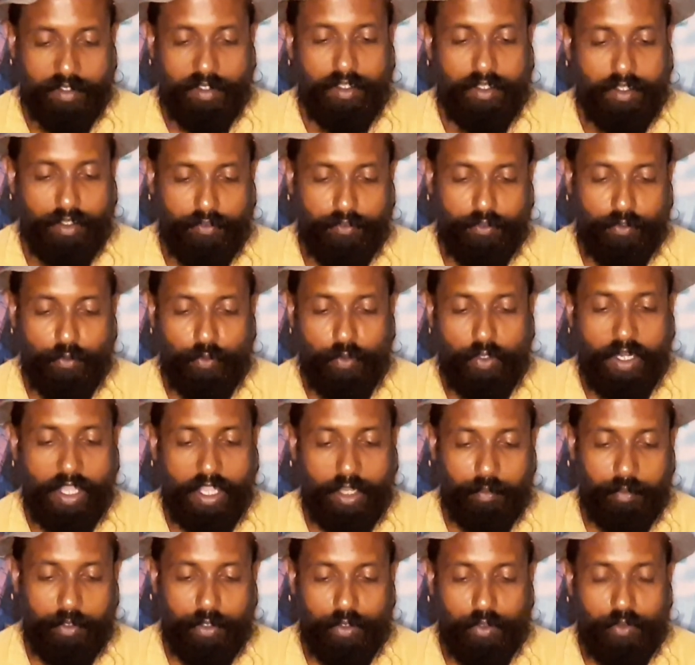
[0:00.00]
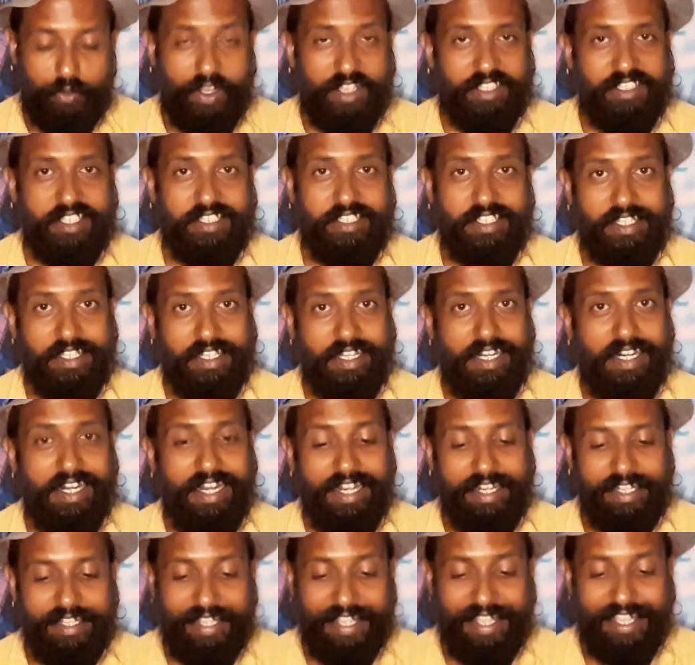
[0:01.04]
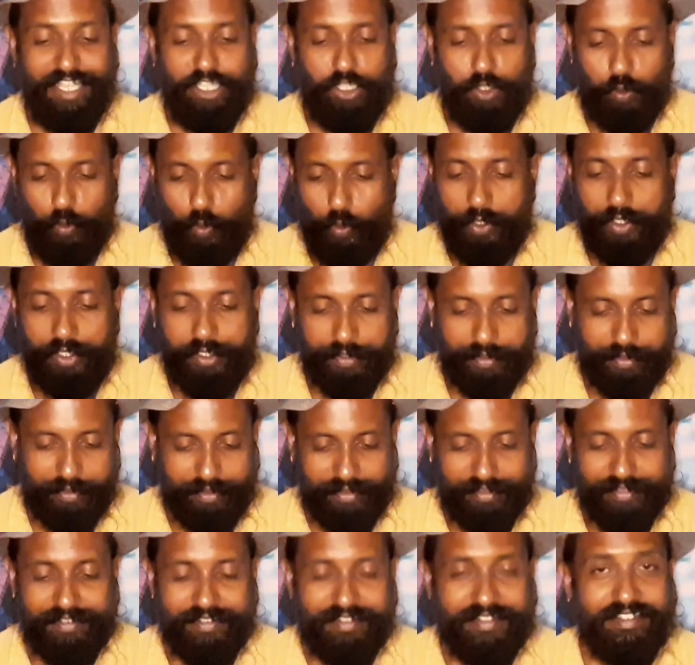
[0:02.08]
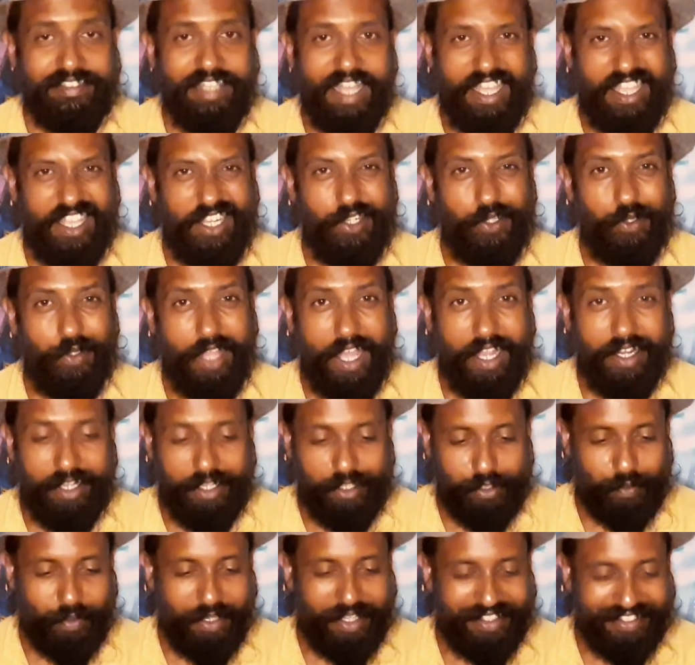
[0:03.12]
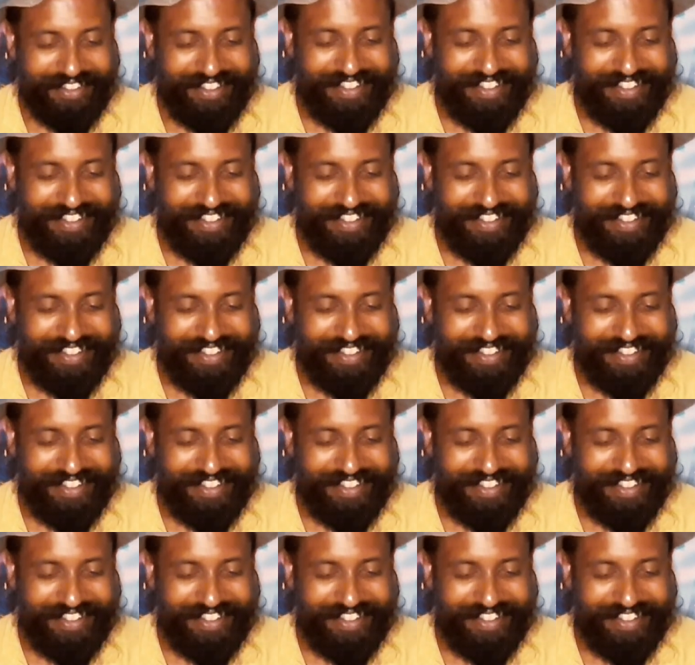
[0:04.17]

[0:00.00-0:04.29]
If you would like me to dress as Clint Eastwood, I can do that as well.